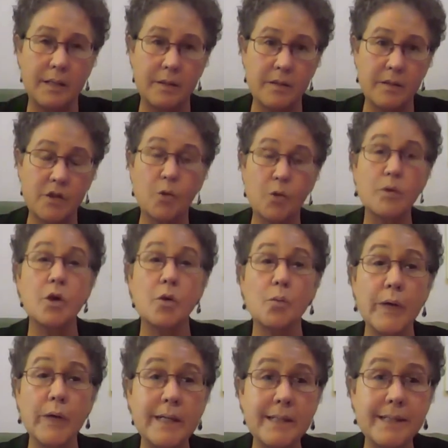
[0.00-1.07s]
schools are
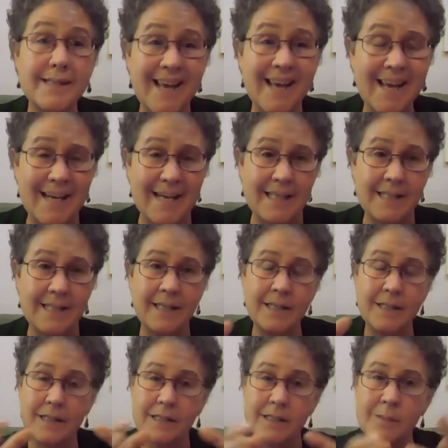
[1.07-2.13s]
redesigned
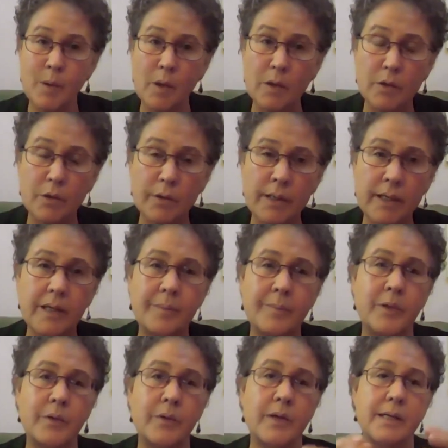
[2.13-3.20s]
into small learning
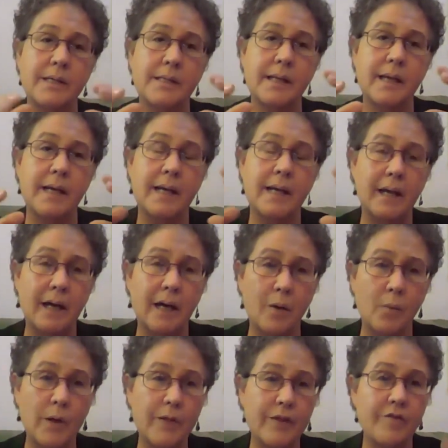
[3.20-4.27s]
communities
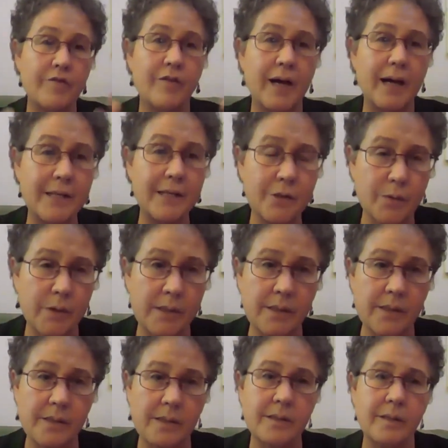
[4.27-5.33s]
with advisory
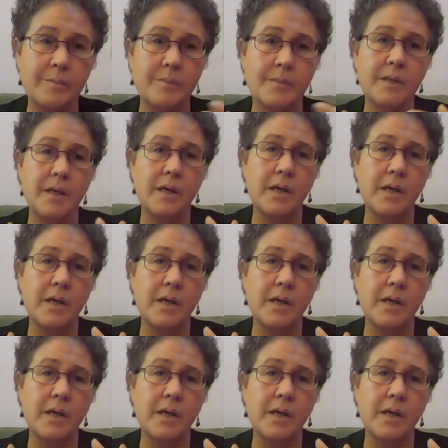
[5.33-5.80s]
systems,